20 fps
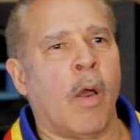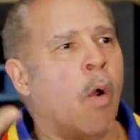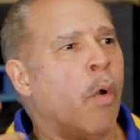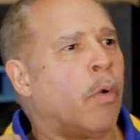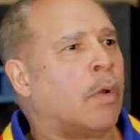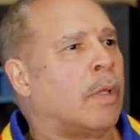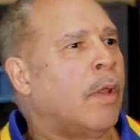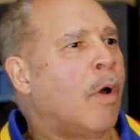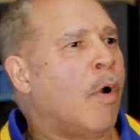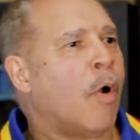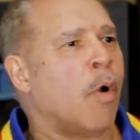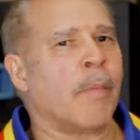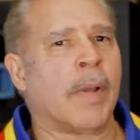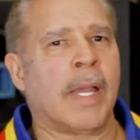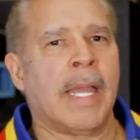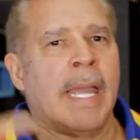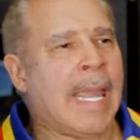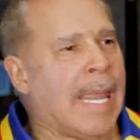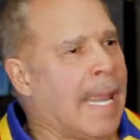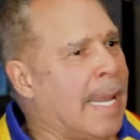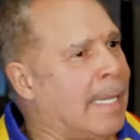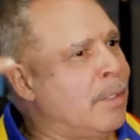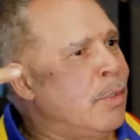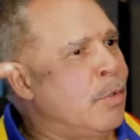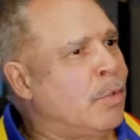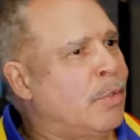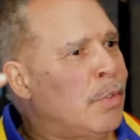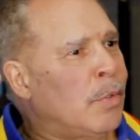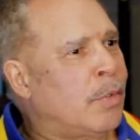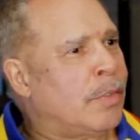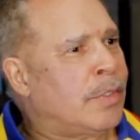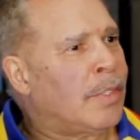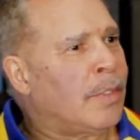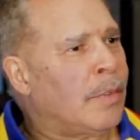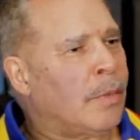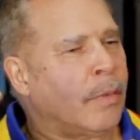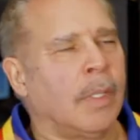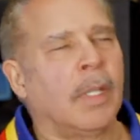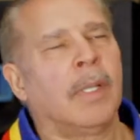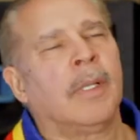Oklahoma, and you should
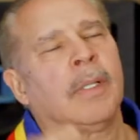too."